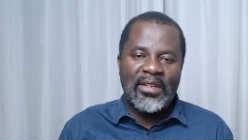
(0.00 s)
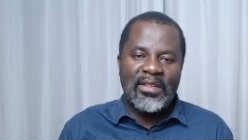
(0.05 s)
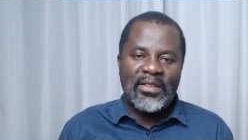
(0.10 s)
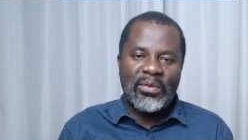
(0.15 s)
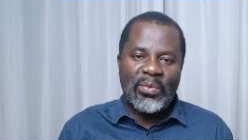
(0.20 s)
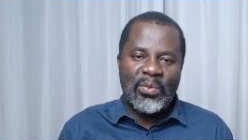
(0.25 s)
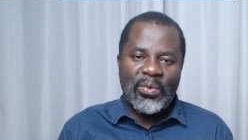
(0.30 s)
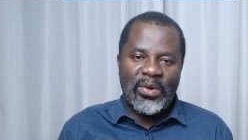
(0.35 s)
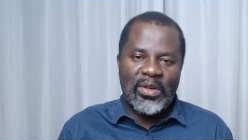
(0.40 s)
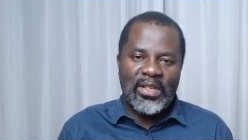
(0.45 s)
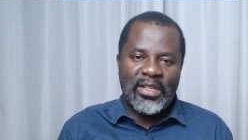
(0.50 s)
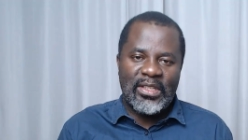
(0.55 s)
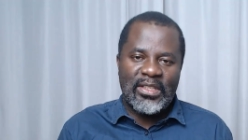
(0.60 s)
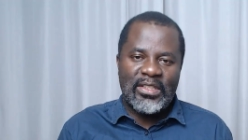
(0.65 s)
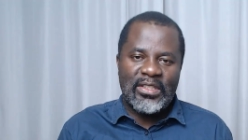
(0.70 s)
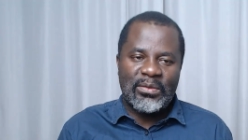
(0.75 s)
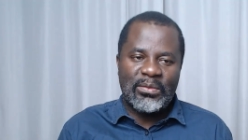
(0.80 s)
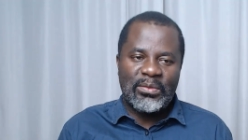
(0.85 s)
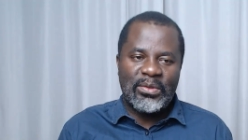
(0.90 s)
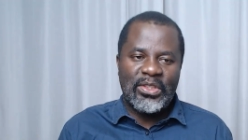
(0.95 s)

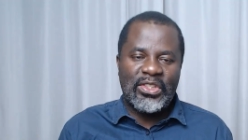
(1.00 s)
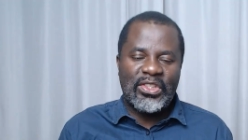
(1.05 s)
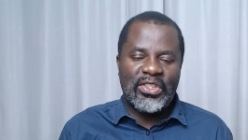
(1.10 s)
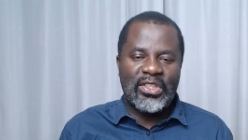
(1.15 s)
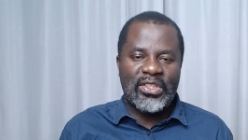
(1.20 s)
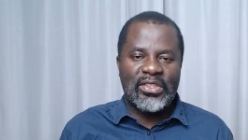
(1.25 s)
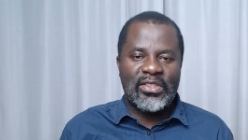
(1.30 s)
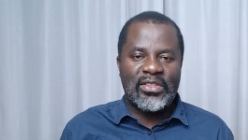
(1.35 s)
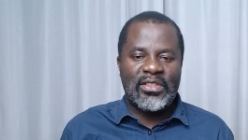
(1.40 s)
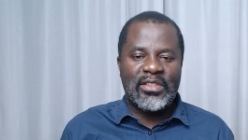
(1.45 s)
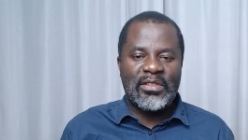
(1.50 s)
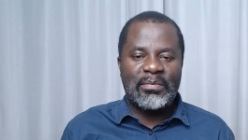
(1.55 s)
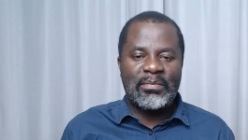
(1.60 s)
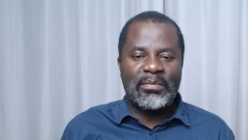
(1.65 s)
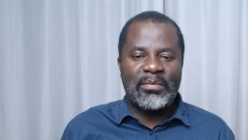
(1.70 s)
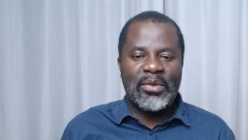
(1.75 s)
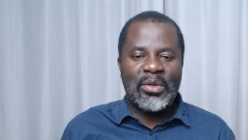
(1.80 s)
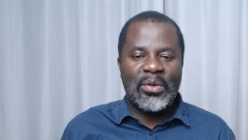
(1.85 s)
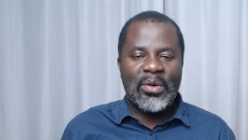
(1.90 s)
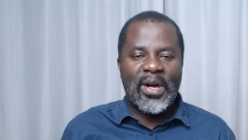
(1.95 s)
word
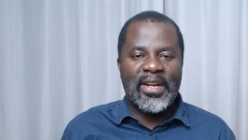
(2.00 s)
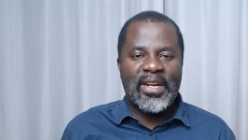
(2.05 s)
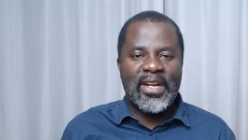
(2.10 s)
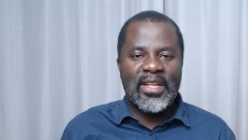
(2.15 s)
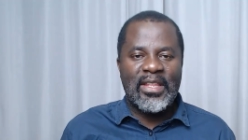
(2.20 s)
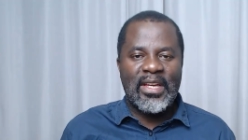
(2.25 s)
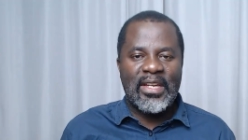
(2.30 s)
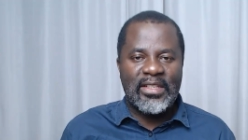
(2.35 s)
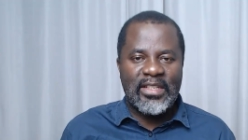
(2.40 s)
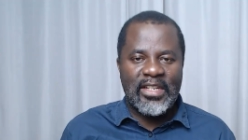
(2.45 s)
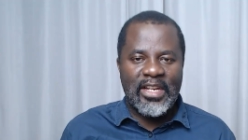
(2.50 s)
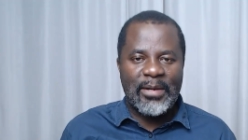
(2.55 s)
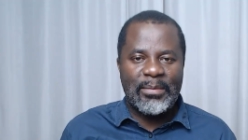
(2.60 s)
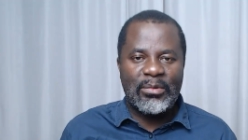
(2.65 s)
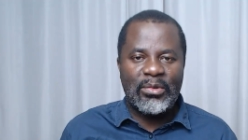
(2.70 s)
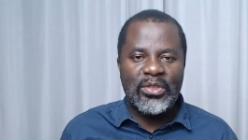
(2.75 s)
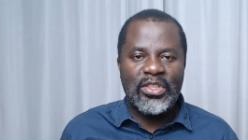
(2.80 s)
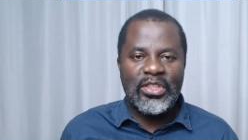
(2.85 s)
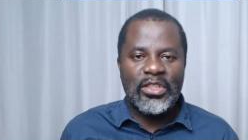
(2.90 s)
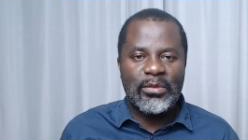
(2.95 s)
or another term,
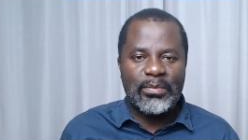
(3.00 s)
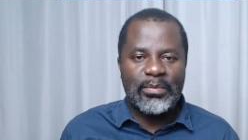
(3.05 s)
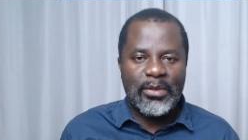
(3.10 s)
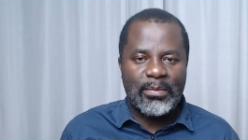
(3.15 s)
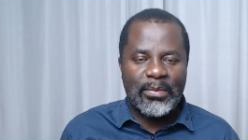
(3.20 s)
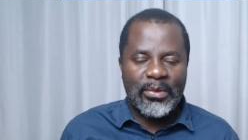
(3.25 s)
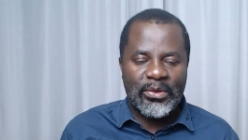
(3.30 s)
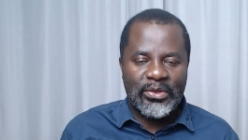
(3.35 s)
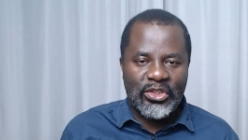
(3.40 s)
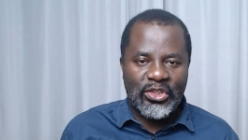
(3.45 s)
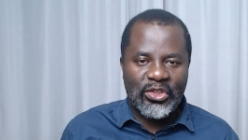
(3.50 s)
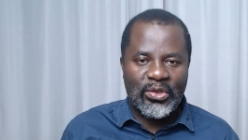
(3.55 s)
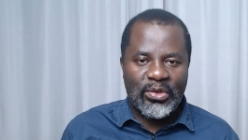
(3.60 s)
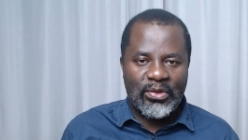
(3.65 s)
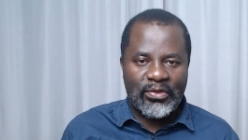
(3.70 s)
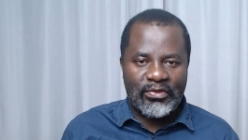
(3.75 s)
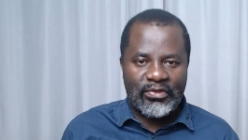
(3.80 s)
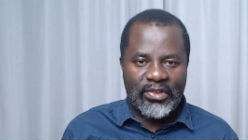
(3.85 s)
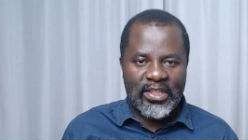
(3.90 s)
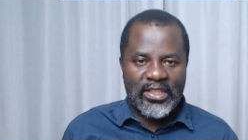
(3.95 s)
which is
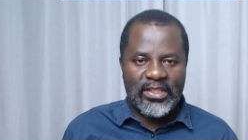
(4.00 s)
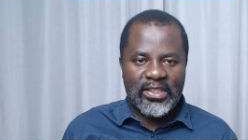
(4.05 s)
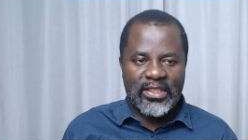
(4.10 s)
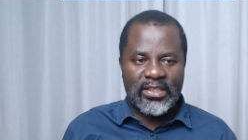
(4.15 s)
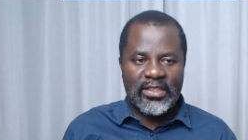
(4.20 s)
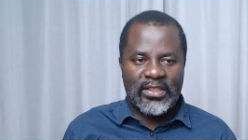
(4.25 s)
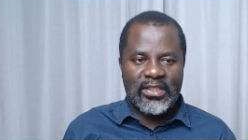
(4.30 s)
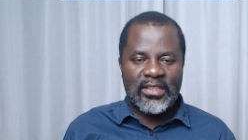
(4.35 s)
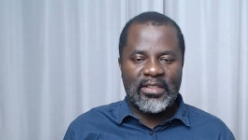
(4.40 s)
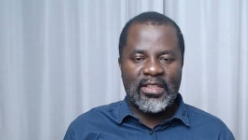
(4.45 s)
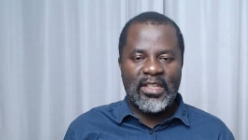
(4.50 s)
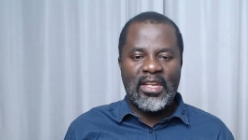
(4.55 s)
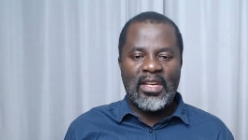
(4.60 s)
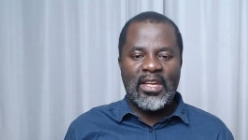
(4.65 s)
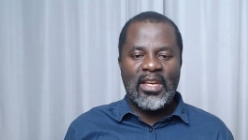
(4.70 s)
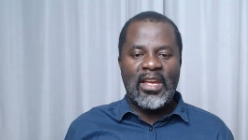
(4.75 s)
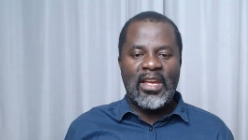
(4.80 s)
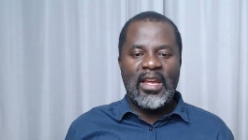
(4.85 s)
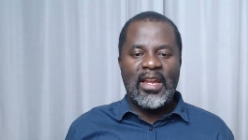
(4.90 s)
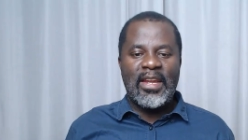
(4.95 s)
prepositional phrases.
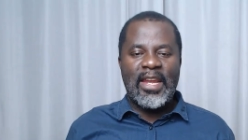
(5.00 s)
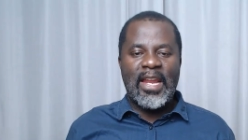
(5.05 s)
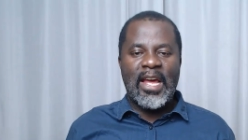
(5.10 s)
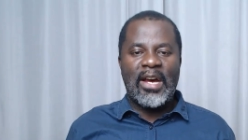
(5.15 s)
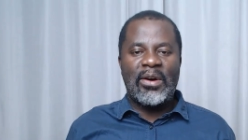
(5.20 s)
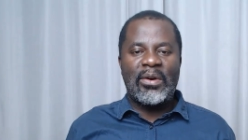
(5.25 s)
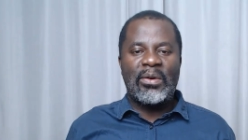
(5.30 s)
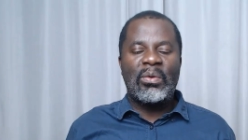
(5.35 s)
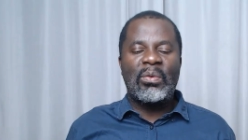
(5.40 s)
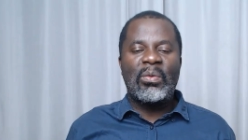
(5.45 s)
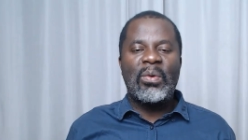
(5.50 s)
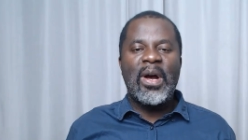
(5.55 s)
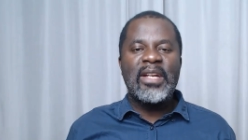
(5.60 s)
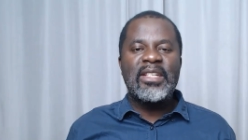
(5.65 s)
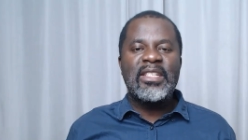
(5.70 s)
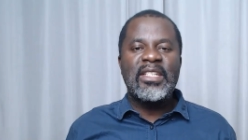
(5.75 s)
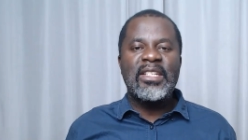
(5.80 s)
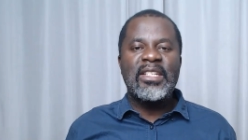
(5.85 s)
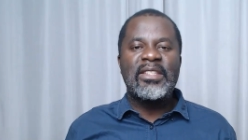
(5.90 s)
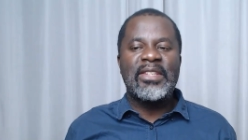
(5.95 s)
Now,
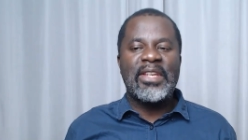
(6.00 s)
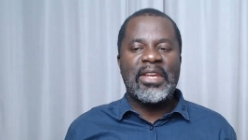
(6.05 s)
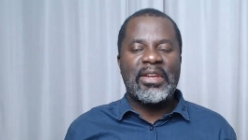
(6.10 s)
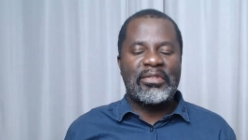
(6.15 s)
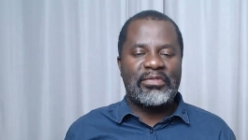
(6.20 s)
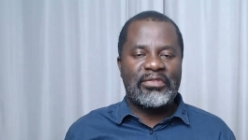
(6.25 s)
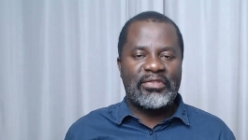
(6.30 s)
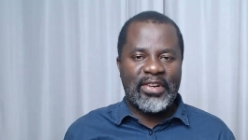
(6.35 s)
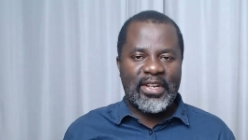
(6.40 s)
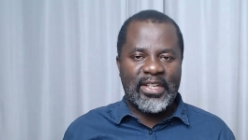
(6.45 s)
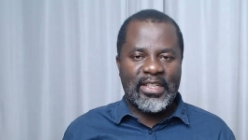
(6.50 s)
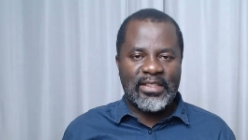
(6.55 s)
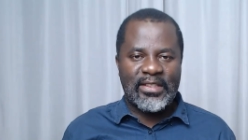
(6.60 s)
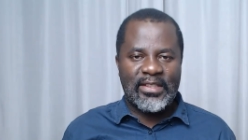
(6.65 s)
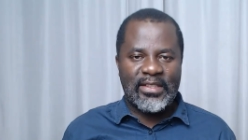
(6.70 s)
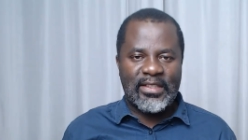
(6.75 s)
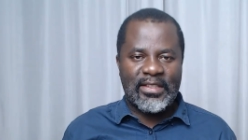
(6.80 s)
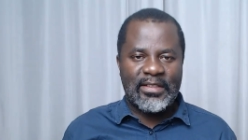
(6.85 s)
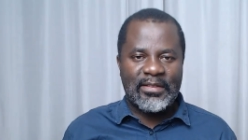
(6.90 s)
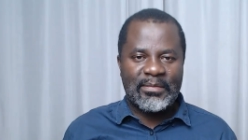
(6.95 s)
what is a
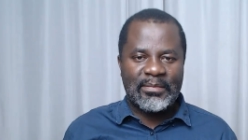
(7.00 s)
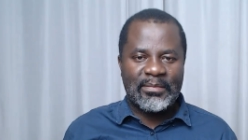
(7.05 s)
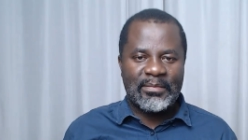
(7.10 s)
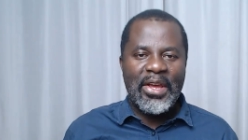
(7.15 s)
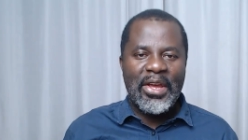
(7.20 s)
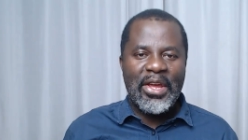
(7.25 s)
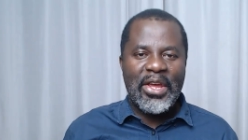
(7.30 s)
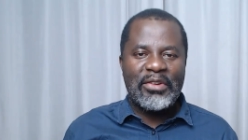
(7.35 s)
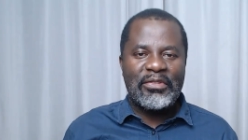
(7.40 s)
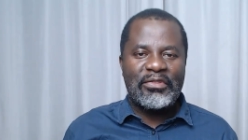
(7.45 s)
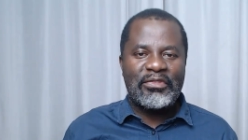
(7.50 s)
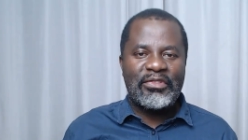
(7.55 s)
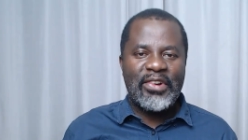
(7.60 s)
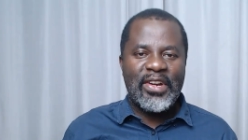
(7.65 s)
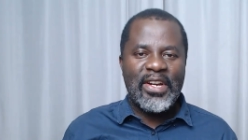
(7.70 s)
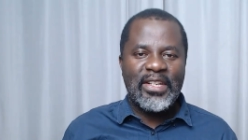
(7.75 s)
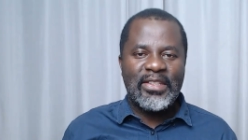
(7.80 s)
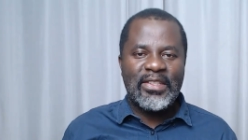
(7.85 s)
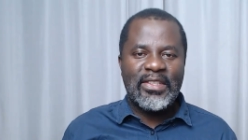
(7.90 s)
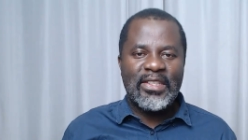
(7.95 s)
phrase? A
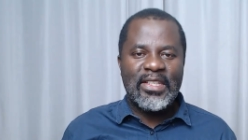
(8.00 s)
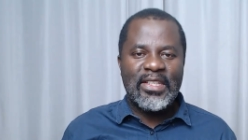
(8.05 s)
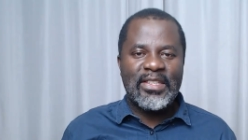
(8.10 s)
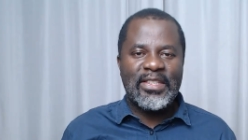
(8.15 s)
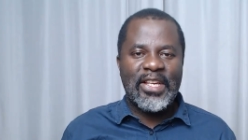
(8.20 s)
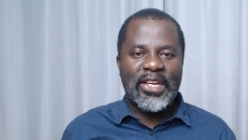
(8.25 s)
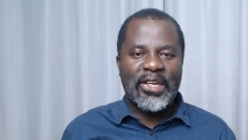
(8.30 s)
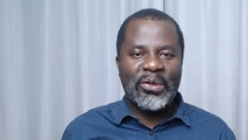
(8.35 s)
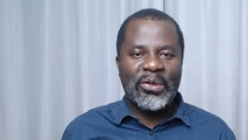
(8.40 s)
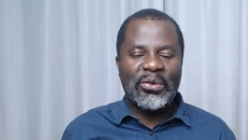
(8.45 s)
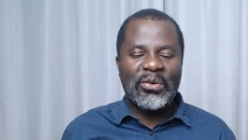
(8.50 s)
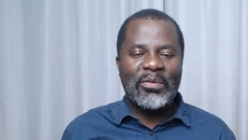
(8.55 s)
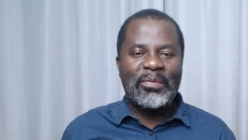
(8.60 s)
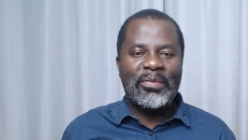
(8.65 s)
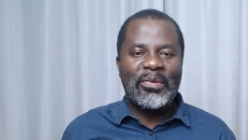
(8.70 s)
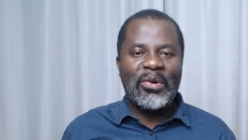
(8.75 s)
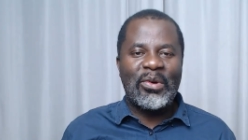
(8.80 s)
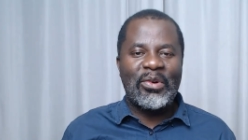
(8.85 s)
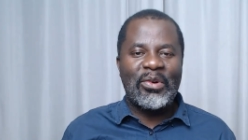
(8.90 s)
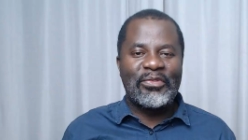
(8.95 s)
phrase is a
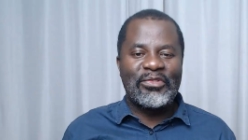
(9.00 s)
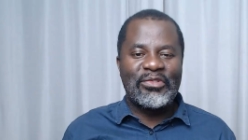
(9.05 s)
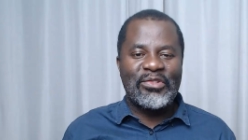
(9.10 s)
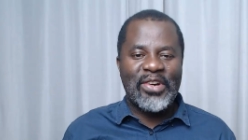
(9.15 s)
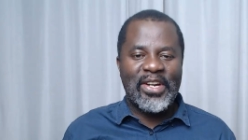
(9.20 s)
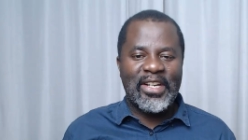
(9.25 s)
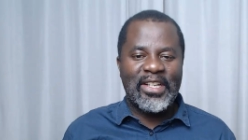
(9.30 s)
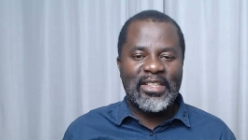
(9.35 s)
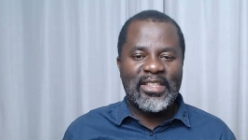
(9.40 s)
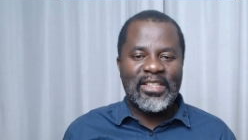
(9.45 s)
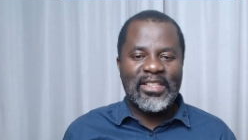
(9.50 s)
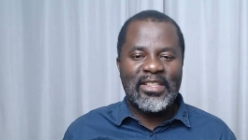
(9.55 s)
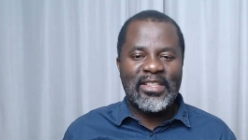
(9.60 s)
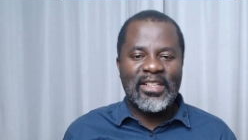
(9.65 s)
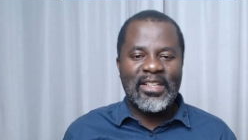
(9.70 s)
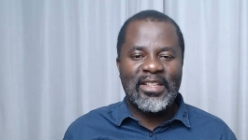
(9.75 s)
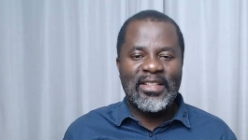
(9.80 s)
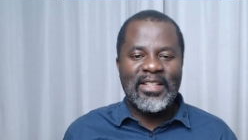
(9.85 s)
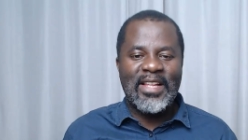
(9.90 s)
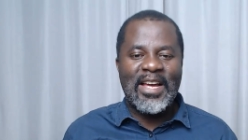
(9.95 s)
group of
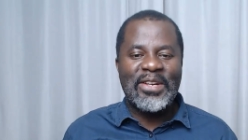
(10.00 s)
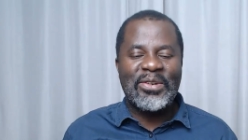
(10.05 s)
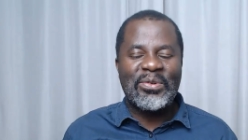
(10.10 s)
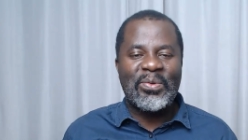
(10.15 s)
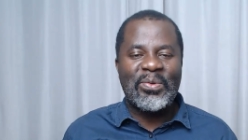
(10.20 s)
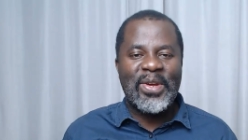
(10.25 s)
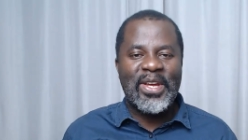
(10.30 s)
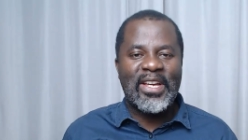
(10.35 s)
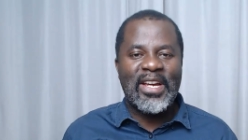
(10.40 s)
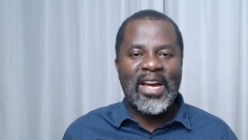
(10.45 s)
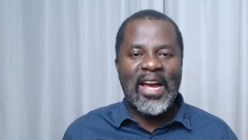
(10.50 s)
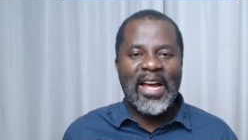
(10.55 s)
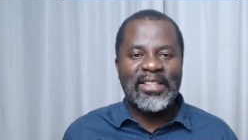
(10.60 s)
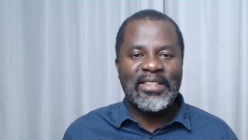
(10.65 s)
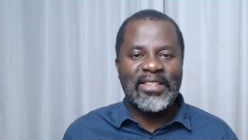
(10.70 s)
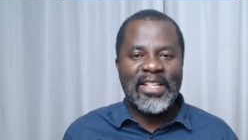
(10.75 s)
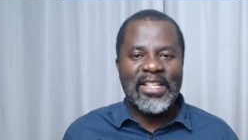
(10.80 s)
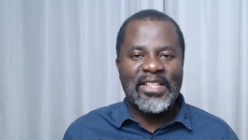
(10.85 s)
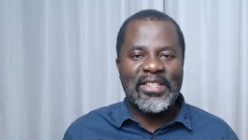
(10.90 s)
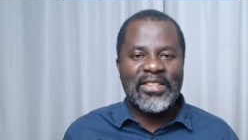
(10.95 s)
words that work
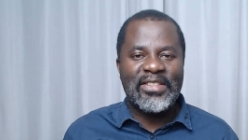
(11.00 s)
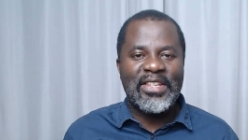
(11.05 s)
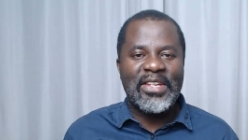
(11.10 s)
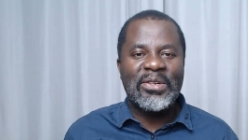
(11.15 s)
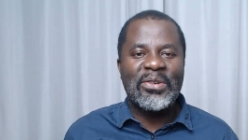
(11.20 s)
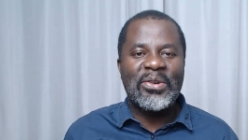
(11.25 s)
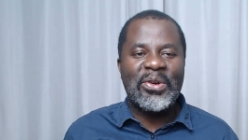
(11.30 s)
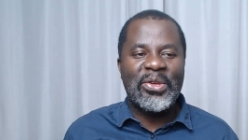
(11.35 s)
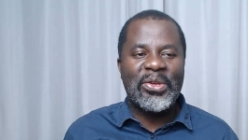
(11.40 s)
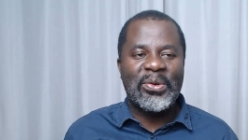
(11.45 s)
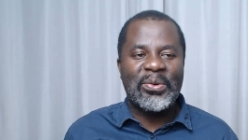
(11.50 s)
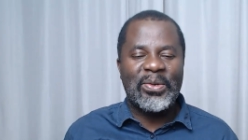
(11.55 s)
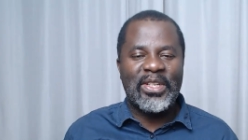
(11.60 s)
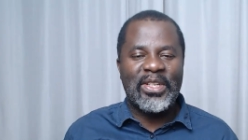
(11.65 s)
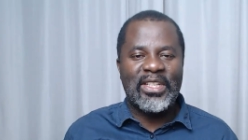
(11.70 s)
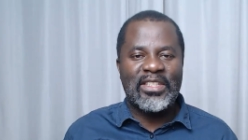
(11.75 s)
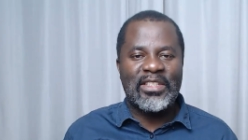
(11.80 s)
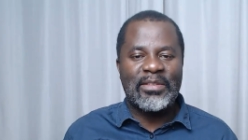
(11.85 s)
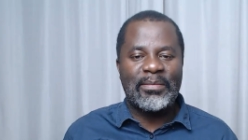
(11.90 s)
as a single unit,